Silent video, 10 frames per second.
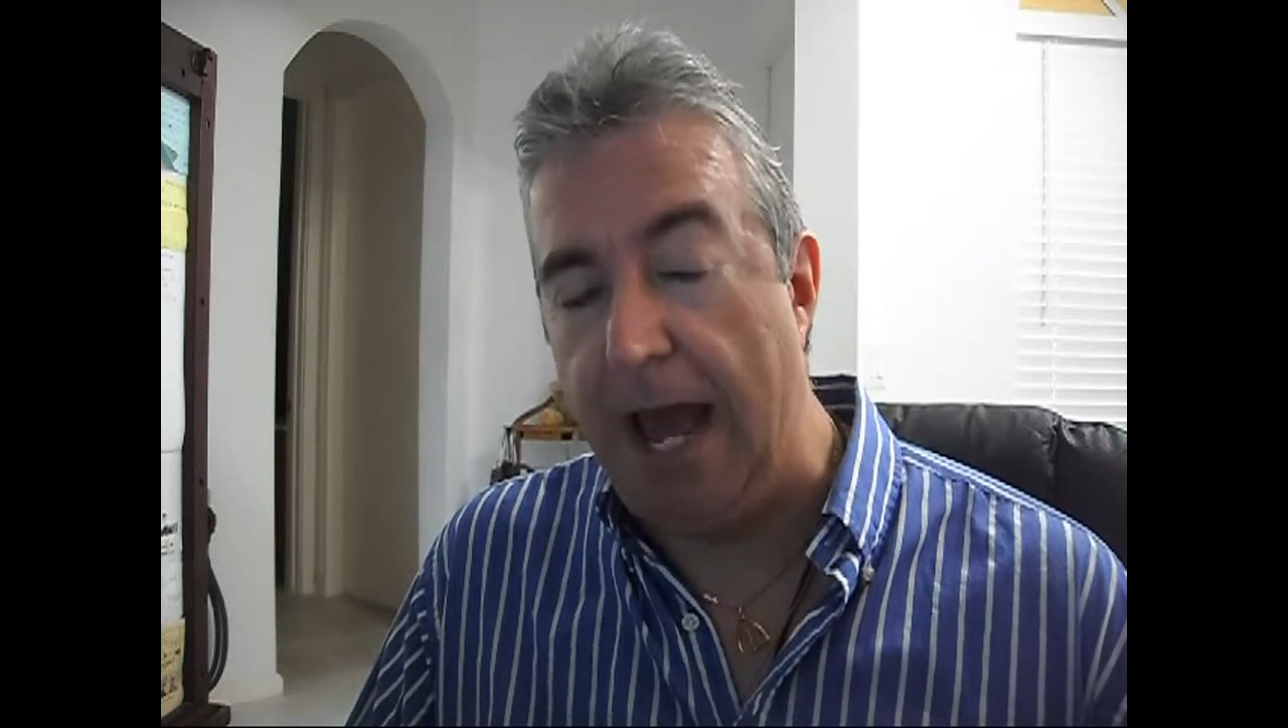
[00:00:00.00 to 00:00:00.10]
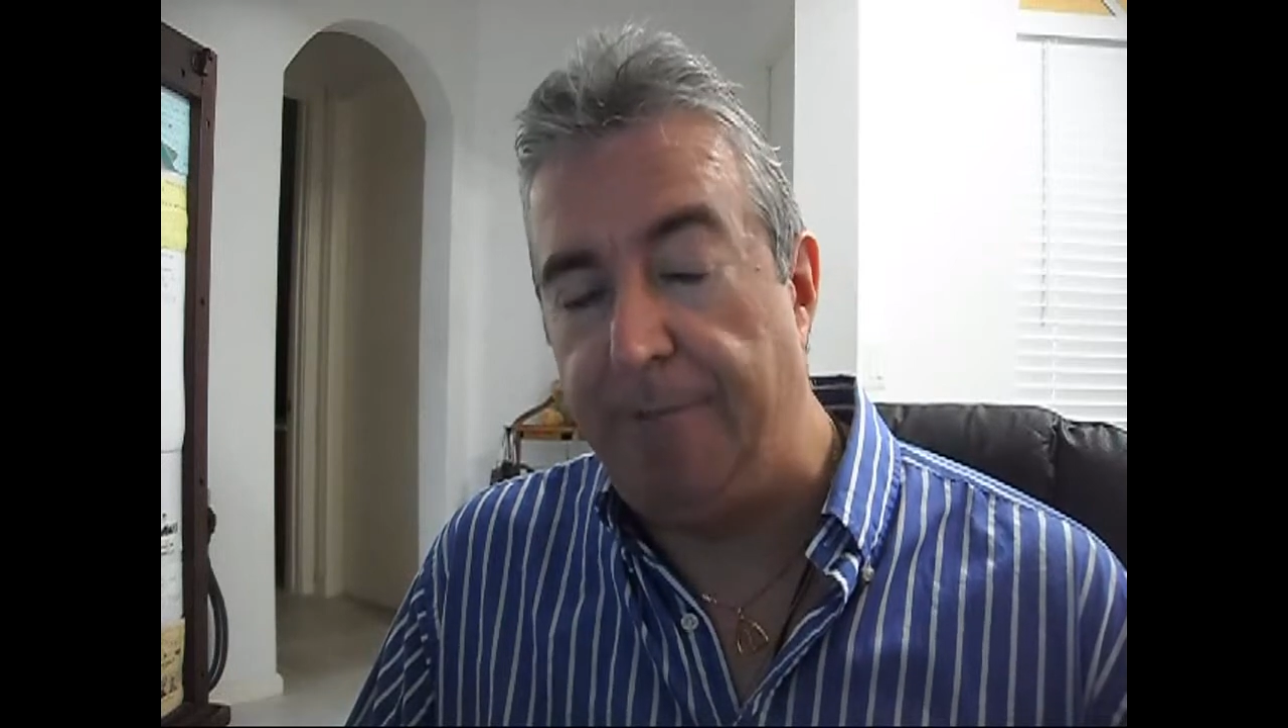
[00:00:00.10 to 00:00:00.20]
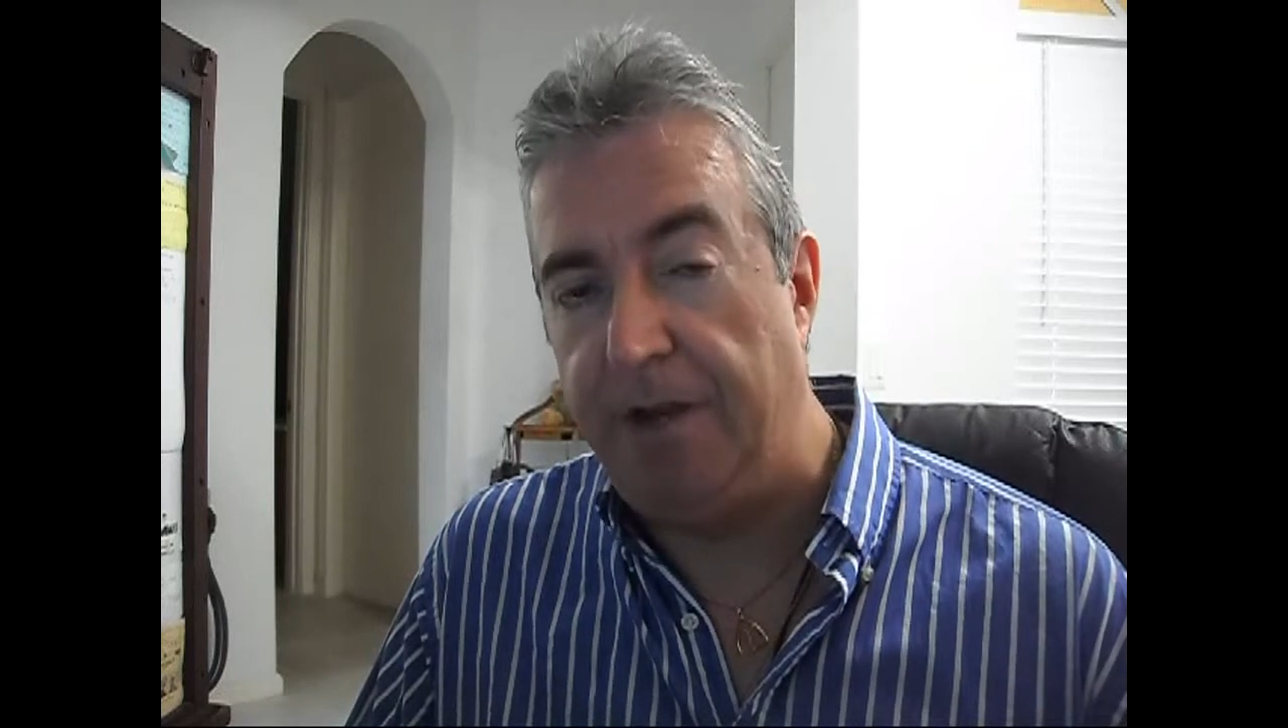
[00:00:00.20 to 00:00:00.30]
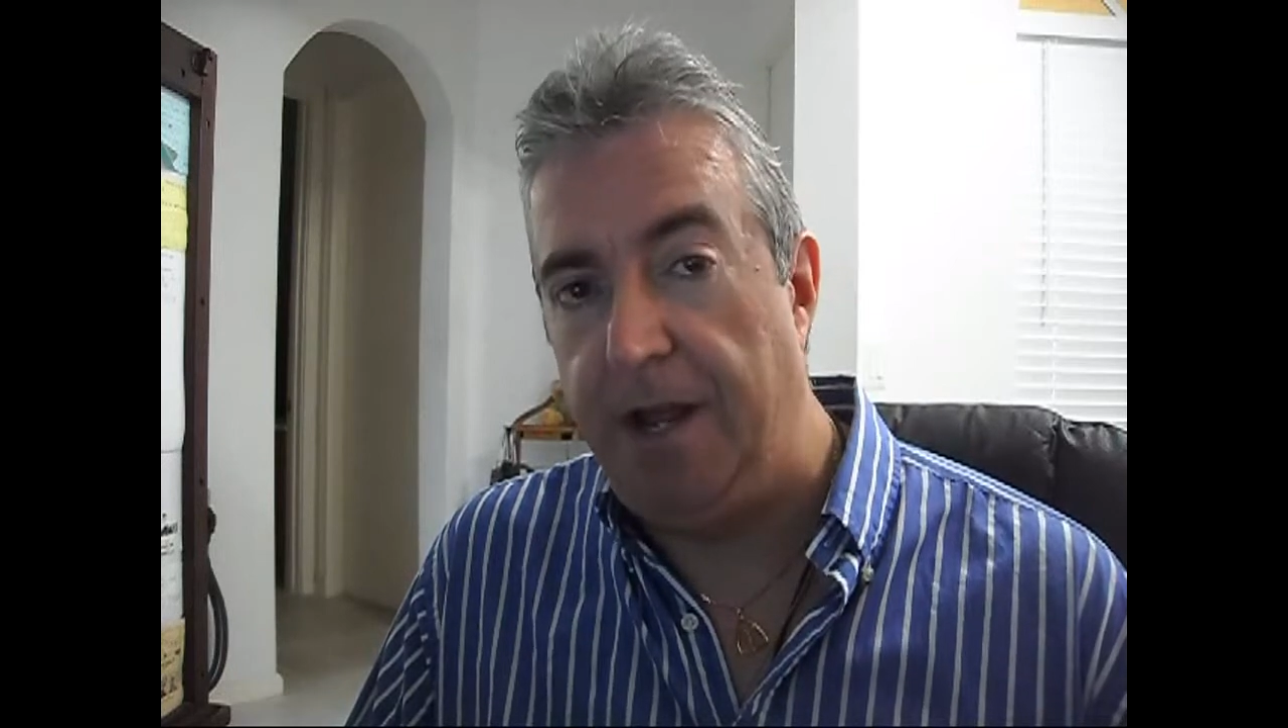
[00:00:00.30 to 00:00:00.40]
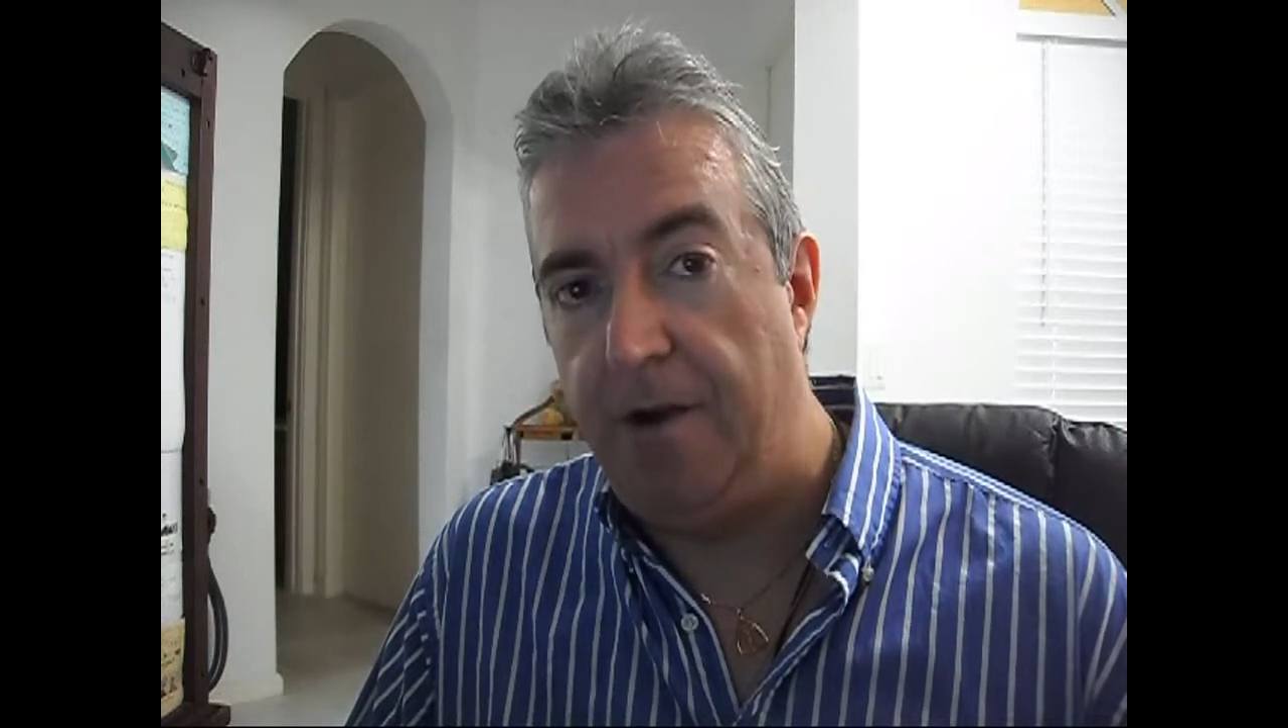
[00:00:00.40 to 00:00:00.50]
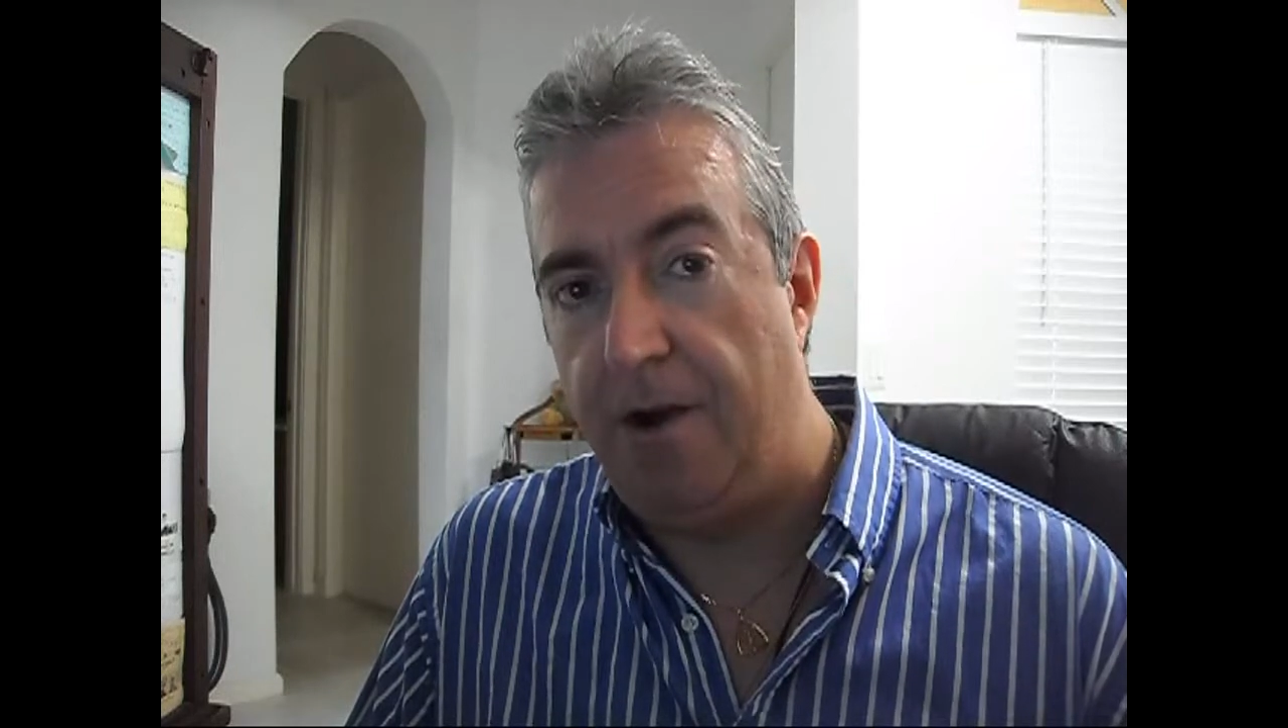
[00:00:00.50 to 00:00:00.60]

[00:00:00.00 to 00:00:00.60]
happy they